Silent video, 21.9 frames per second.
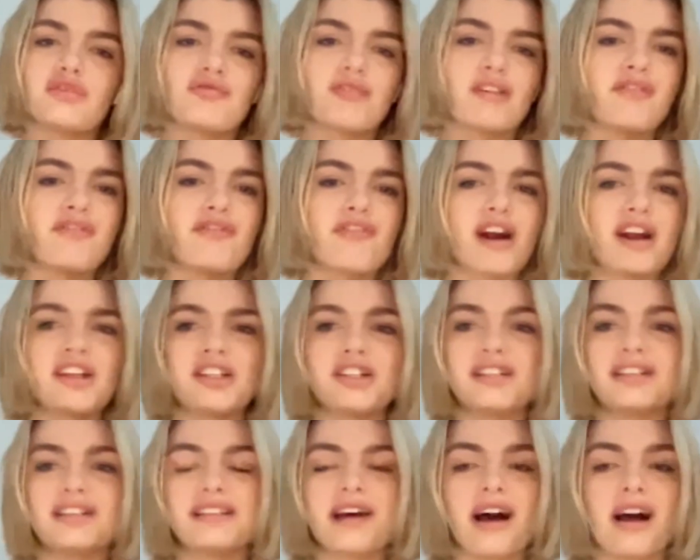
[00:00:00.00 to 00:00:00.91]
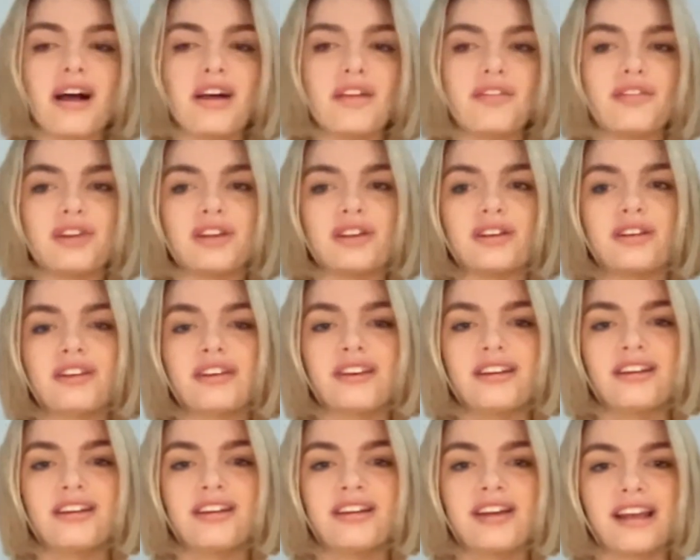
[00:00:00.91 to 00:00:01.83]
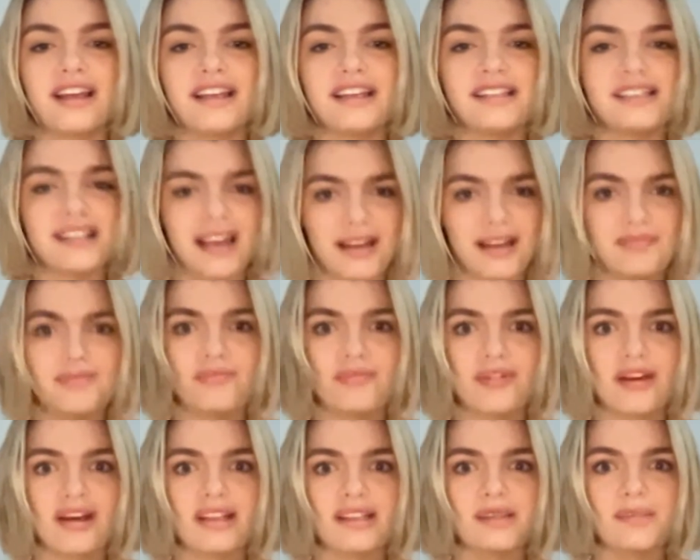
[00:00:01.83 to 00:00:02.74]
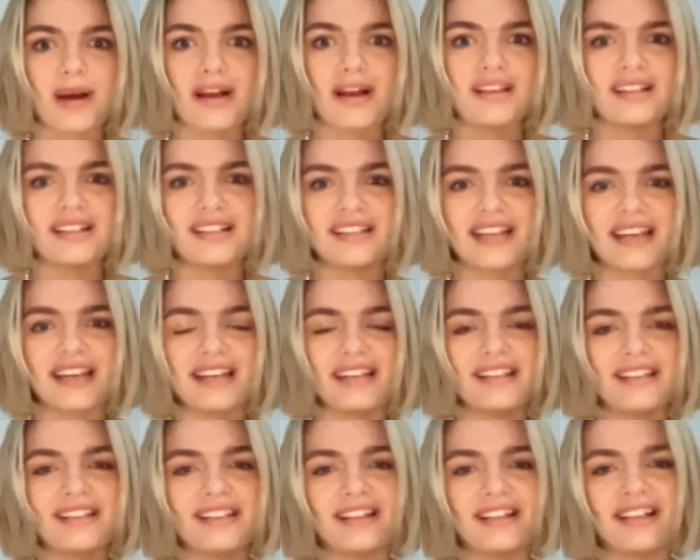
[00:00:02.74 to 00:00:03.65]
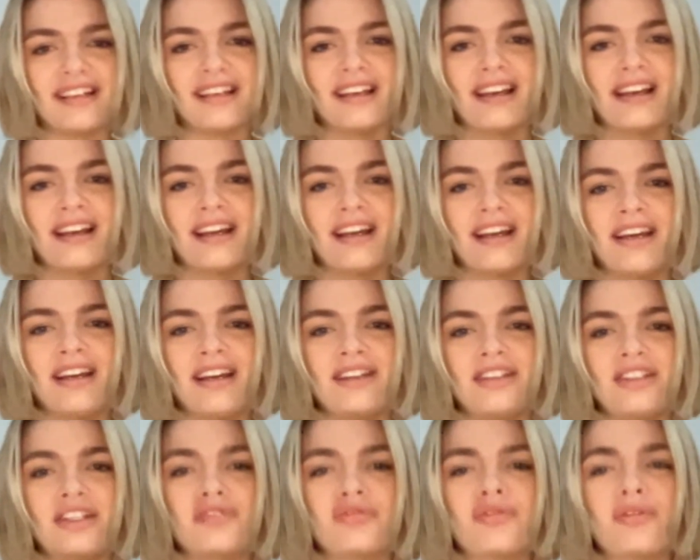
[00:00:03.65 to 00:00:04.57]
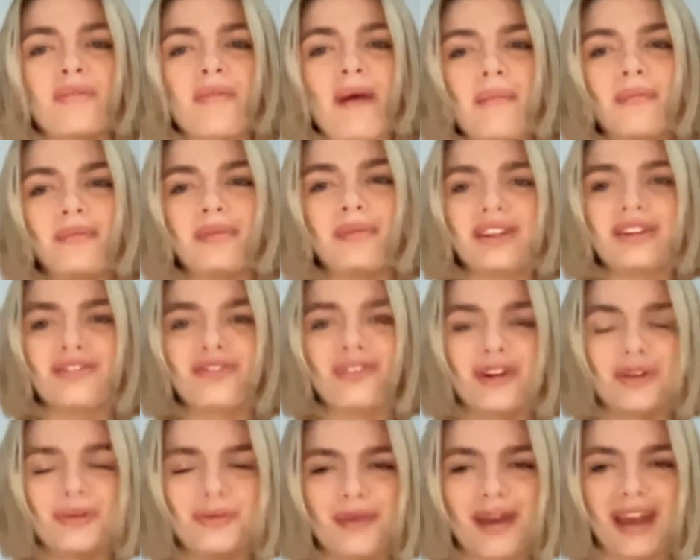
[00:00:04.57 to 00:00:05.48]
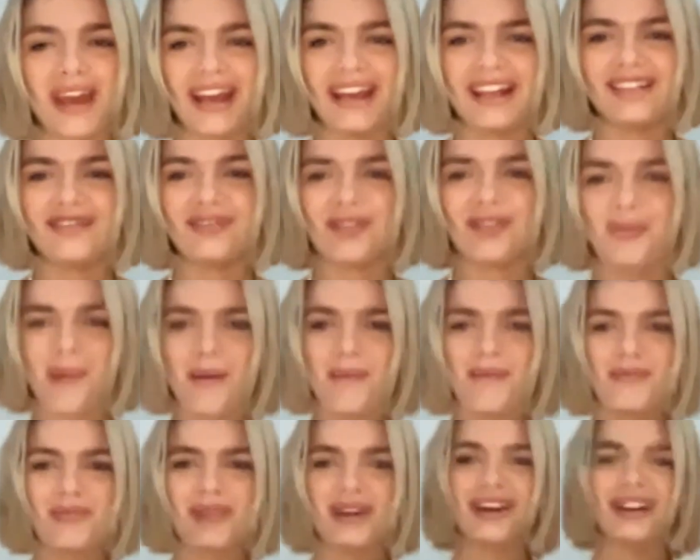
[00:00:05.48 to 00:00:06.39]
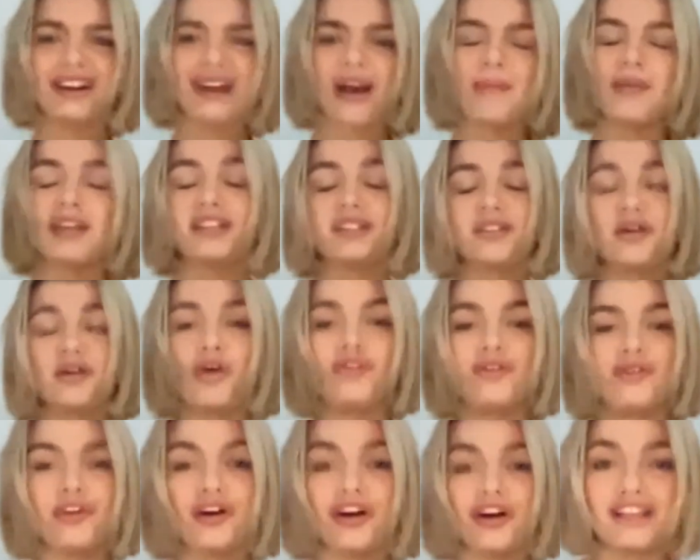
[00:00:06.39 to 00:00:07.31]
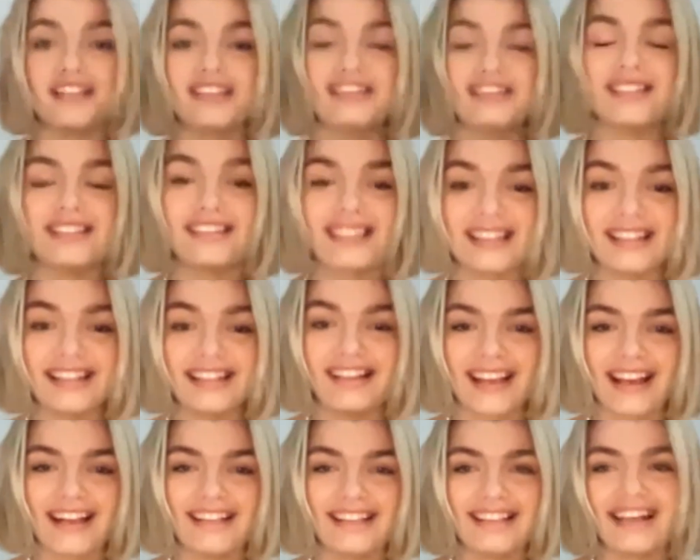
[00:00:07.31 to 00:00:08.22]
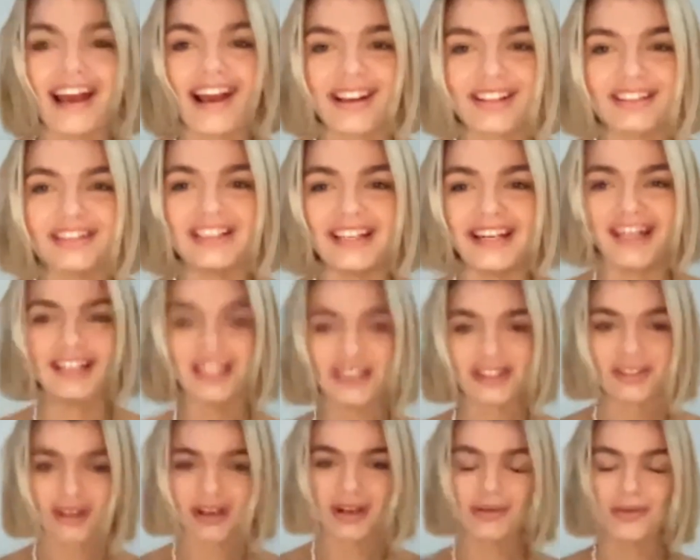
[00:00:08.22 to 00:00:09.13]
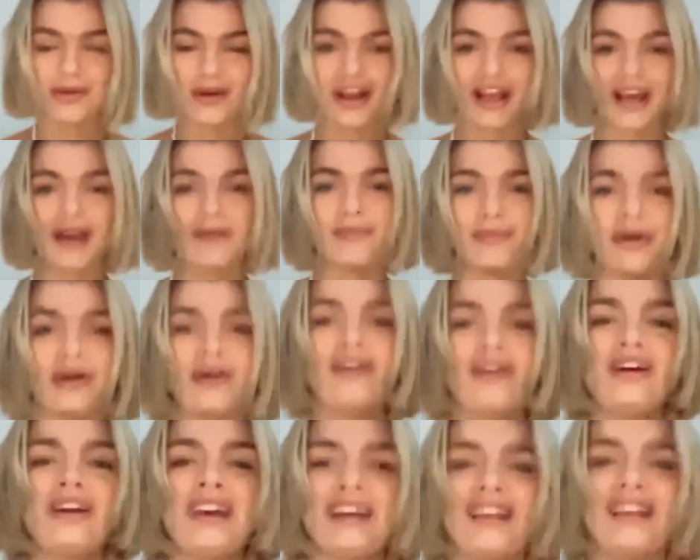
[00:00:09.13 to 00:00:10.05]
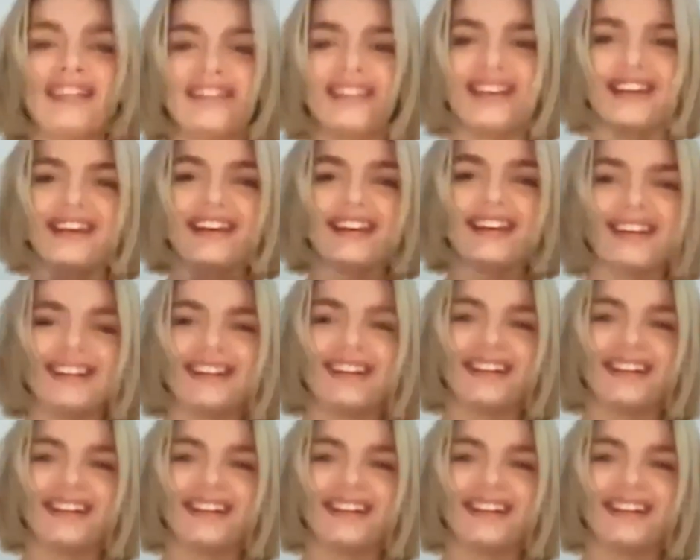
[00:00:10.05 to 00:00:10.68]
refresh yourself and, like I say, expand your skills, and just remember the fun bit. And remember, I mean, it's all fun. It's an excellent industry to work in, but the